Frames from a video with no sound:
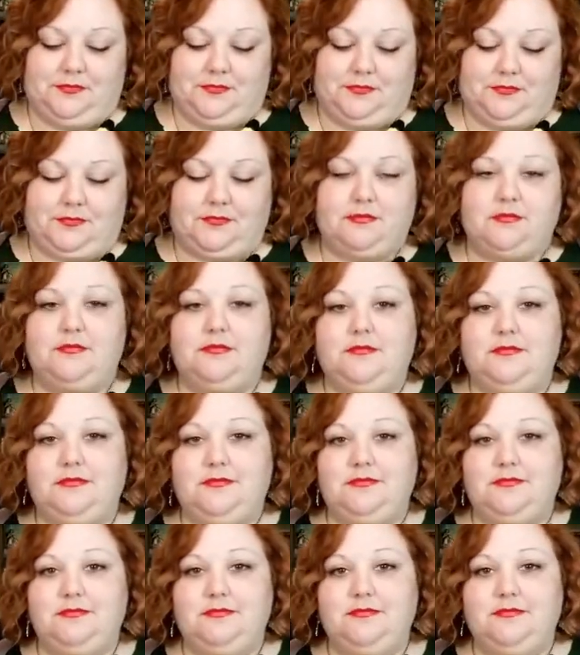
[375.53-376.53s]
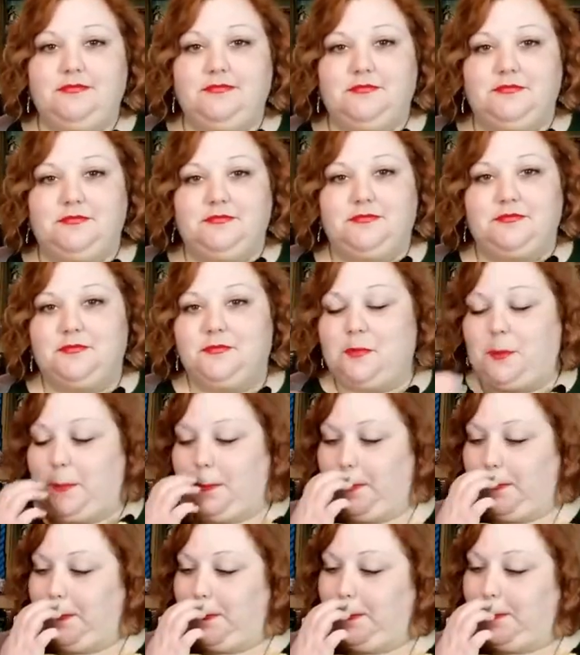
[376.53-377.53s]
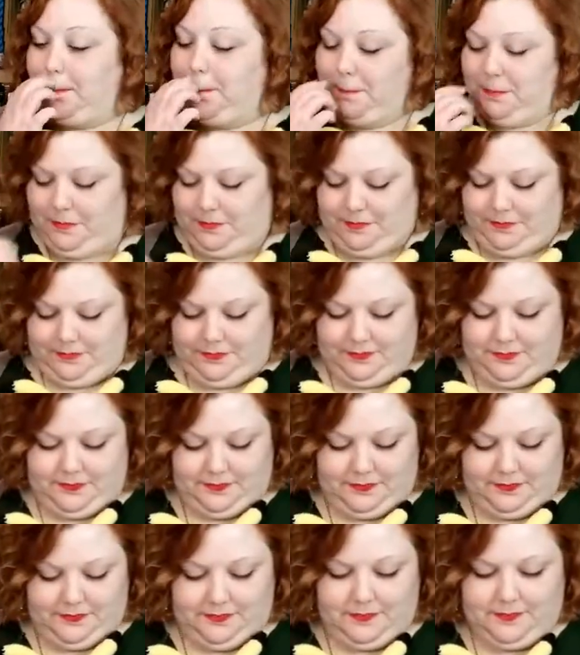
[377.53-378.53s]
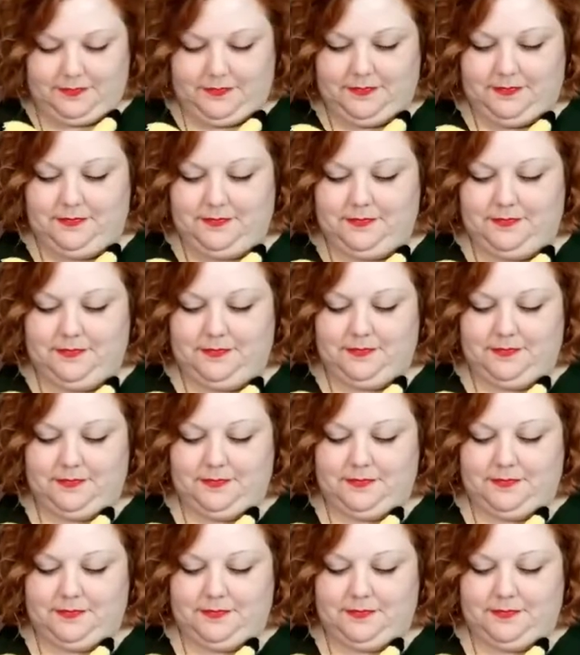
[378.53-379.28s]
The person shown says nothing.